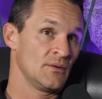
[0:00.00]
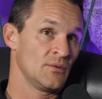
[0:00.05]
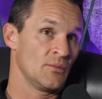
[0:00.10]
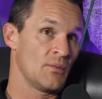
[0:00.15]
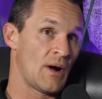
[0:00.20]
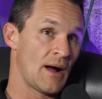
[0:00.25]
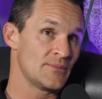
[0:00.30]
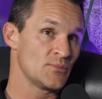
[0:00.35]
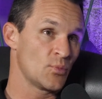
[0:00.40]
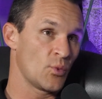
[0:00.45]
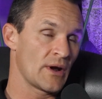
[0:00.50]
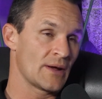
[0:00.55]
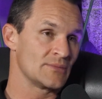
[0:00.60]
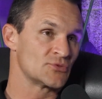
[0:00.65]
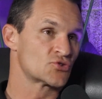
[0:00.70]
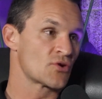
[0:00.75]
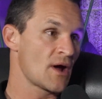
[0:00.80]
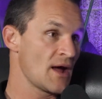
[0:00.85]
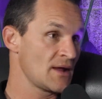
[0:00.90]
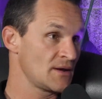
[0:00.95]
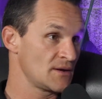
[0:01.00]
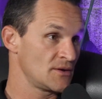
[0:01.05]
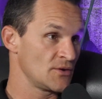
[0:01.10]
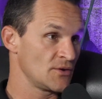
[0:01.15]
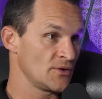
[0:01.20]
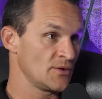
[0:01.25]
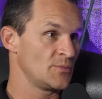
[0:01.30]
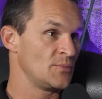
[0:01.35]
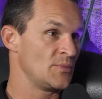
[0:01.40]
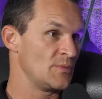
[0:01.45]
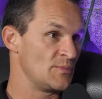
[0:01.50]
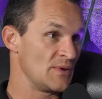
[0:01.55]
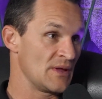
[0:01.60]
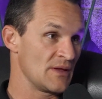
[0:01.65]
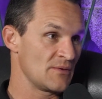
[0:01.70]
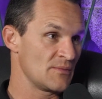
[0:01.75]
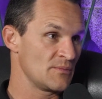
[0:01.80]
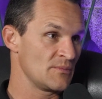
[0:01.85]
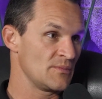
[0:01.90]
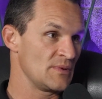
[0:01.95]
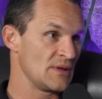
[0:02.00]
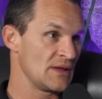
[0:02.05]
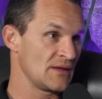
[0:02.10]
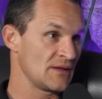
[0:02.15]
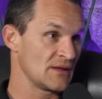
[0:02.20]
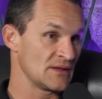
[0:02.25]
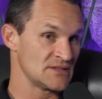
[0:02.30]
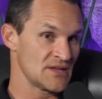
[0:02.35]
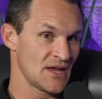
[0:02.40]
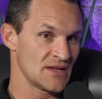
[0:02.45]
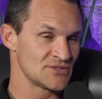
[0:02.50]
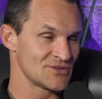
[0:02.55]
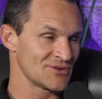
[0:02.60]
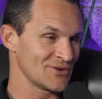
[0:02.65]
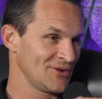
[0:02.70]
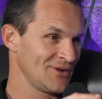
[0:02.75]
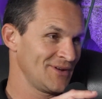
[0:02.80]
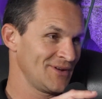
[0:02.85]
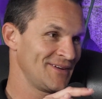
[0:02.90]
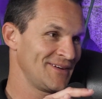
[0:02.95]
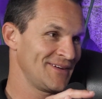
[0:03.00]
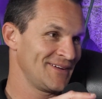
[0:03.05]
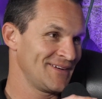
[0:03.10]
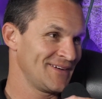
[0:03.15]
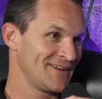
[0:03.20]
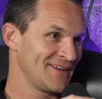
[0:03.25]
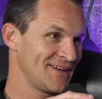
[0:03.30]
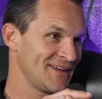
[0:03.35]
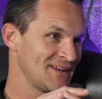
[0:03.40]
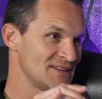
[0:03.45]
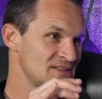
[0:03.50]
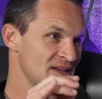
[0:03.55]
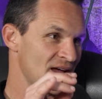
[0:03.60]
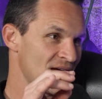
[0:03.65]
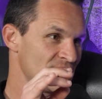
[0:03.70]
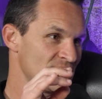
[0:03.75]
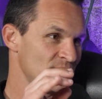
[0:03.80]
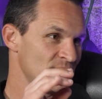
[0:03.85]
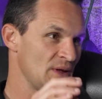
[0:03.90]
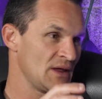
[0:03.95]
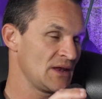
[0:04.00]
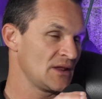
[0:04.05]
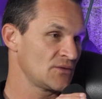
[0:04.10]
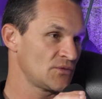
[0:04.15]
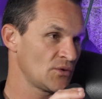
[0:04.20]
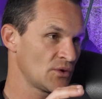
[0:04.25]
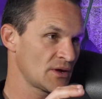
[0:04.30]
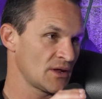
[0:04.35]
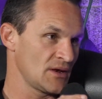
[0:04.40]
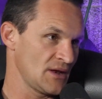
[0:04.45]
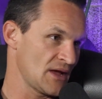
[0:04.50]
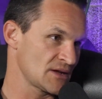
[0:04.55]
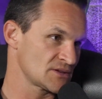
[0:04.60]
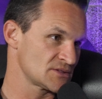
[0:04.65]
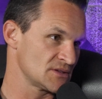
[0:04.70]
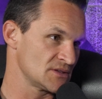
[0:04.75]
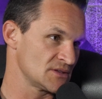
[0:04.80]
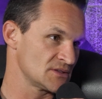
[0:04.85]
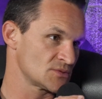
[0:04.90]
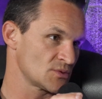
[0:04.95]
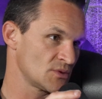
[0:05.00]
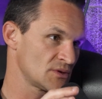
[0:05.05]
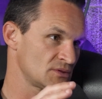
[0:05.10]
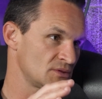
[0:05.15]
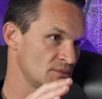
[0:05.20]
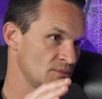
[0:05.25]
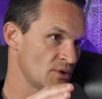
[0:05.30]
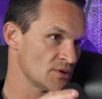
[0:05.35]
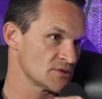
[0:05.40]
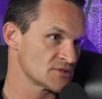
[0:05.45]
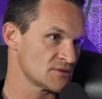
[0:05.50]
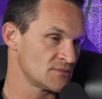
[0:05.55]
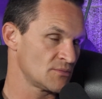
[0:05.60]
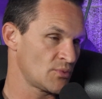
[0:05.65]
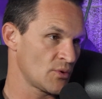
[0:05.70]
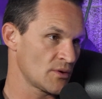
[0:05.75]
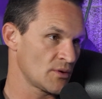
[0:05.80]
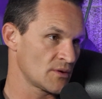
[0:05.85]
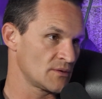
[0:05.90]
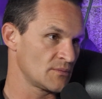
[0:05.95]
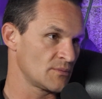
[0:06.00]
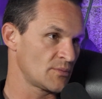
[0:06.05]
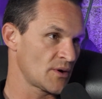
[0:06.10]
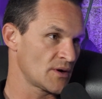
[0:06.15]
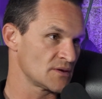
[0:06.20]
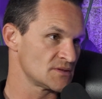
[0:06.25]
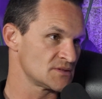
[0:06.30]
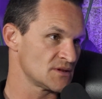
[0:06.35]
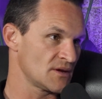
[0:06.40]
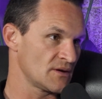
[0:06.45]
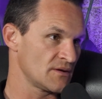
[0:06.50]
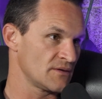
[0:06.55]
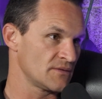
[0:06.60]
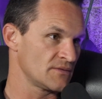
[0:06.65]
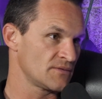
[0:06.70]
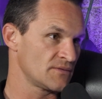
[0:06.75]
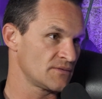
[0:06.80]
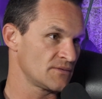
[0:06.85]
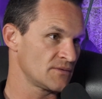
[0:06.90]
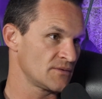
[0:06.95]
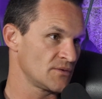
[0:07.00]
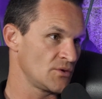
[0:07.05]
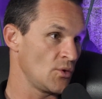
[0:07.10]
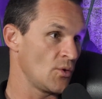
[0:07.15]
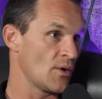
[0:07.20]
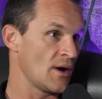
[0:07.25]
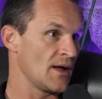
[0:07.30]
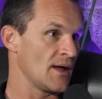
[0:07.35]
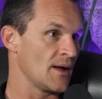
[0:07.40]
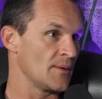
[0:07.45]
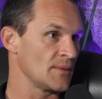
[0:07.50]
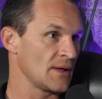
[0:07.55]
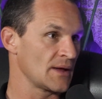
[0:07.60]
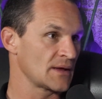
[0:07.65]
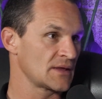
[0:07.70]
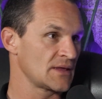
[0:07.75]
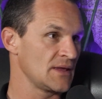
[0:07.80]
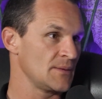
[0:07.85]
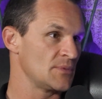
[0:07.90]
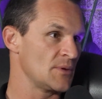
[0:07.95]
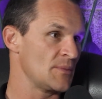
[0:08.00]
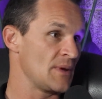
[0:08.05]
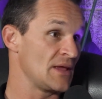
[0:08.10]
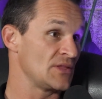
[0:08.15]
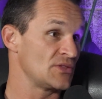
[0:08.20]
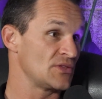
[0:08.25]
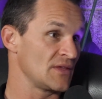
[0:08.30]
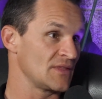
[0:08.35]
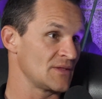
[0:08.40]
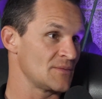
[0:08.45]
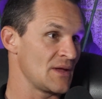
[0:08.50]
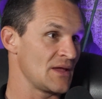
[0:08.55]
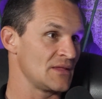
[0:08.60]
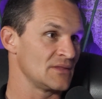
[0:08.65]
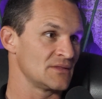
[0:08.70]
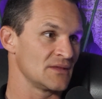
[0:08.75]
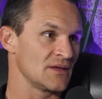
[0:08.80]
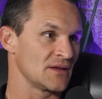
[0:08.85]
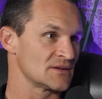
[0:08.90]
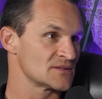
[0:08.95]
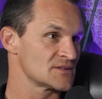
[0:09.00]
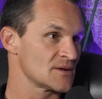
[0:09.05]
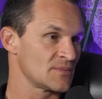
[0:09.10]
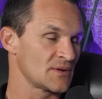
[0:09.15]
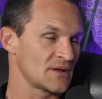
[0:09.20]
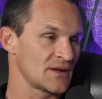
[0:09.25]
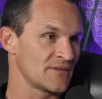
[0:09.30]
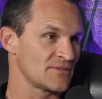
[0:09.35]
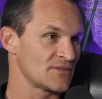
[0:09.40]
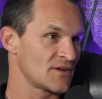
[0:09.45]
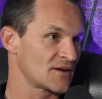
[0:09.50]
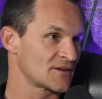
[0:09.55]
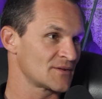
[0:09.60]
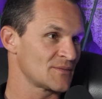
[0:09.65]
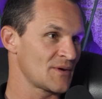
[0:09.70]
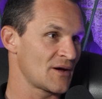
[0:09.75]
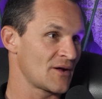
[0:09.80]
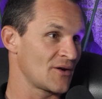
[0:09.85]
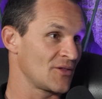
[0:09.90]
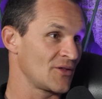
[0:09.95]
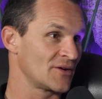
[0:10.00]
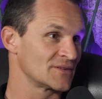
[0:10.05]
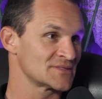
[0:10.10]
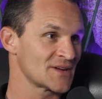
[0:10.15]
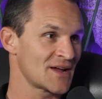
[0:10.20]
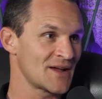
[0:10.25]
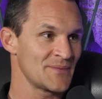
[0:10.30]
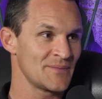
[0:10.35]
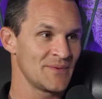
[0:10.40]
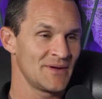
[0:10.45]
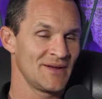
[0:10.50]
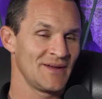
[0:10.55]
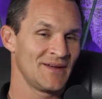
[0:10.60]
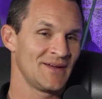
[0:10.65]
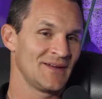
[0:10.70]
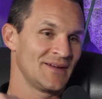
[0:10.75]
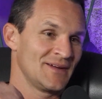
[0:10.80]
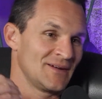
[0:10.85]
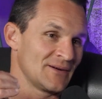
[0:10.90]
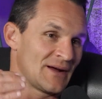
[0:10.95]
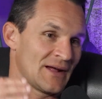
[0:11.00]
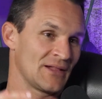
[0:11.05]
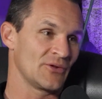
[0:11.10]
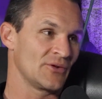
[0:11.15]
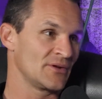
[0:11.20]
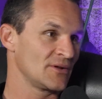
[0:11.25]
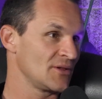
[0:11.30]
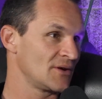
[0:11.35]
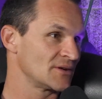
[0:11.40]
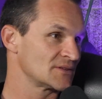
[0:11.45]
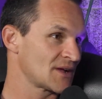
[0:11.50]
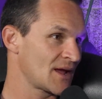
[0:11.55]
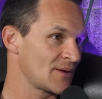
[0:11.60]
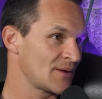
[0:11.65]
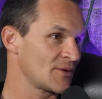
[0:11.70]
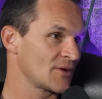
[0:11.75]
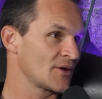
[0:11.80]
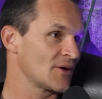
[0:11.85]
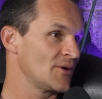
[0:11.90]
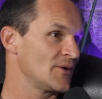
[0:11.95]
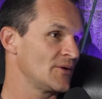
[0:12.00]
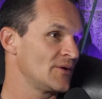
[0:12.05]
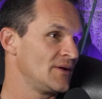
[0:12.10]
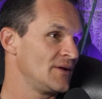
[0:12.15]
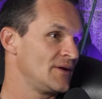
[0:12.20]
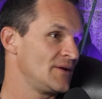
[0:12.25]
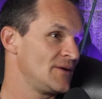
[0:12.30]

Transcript: what I'm trying to do, being intentional, is have meaningful connections with the most important parts of who I am. Like keep the main thing is something I've talked about a long time. I learned a long time ago.